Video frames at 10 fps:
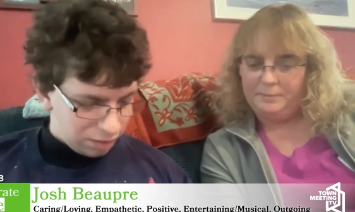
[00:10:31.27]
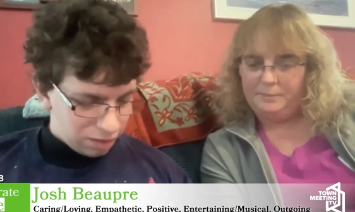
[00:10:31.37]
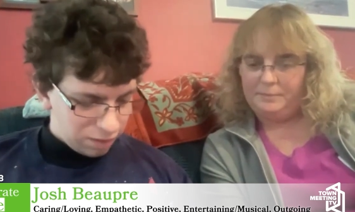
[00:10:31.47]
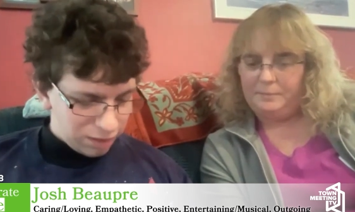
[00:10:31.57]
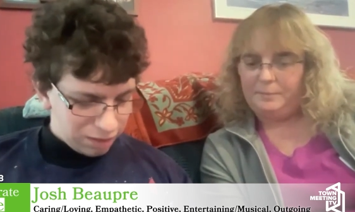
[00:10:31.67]

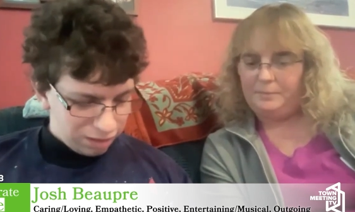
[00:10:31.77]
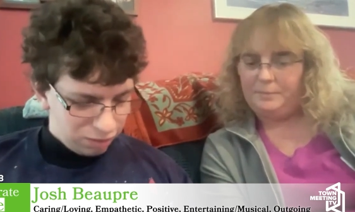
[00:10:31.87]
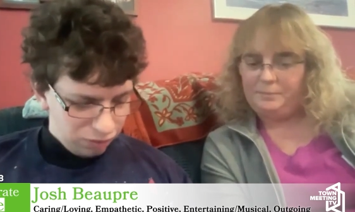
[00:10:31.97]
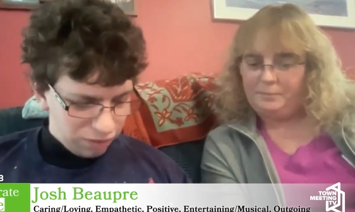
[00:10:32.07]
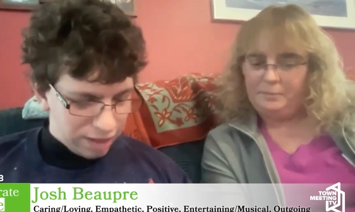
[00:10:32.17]
Speaker 1: During my
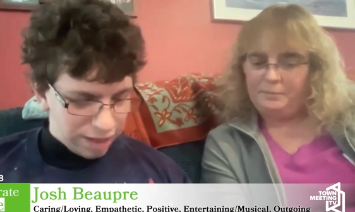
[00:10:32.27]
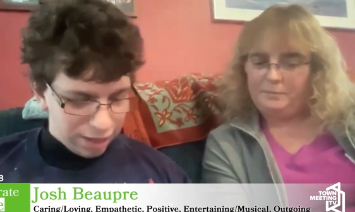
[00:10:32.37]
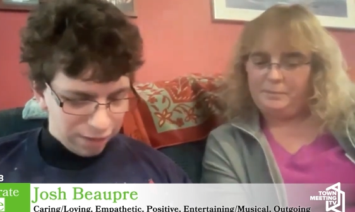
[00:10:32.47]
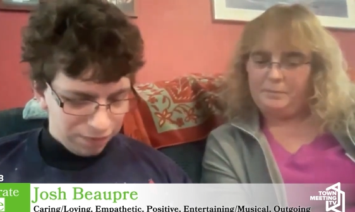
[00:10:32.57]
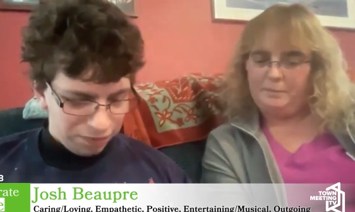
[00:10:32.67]
school
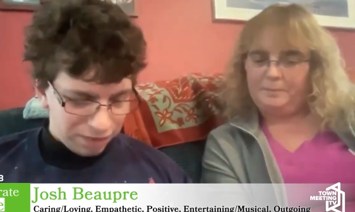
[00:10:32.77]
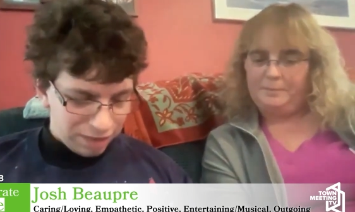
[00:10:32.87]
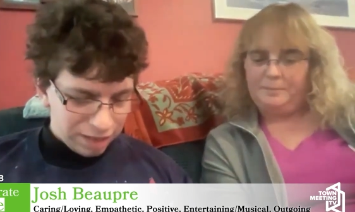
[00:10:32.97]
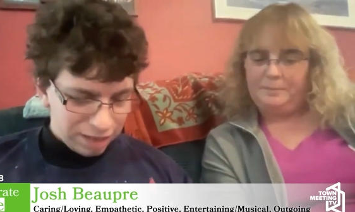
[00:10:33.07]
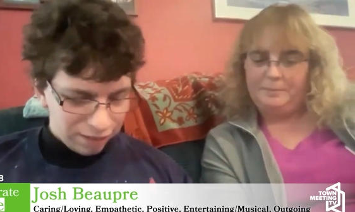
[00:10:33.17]
year,
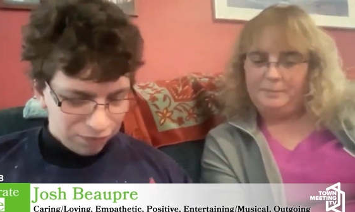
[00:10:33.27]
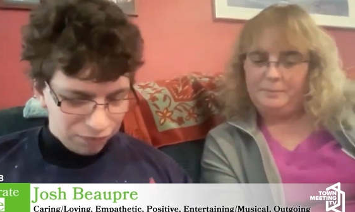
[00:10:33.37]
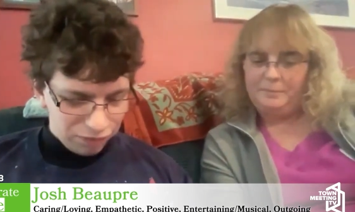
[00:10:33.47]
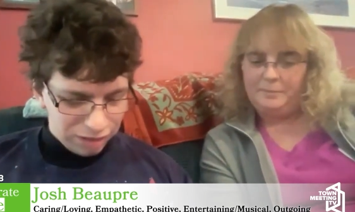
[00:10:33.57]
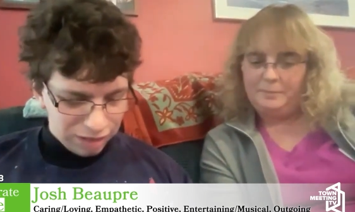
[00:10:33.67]
I had the
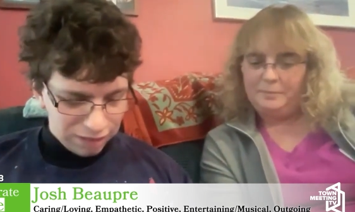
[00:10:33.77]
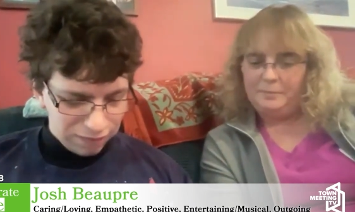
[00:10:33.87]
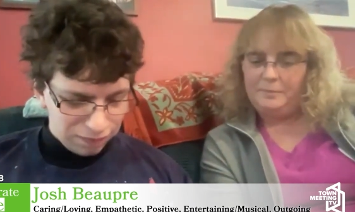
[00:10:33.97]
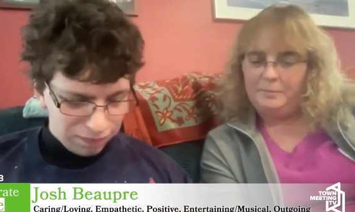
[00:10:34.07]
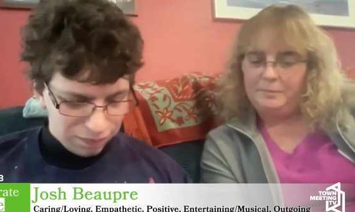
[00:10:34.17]

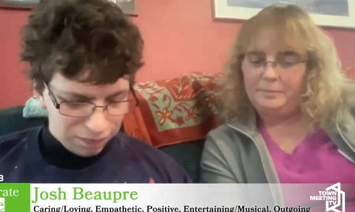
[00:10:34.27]
full-time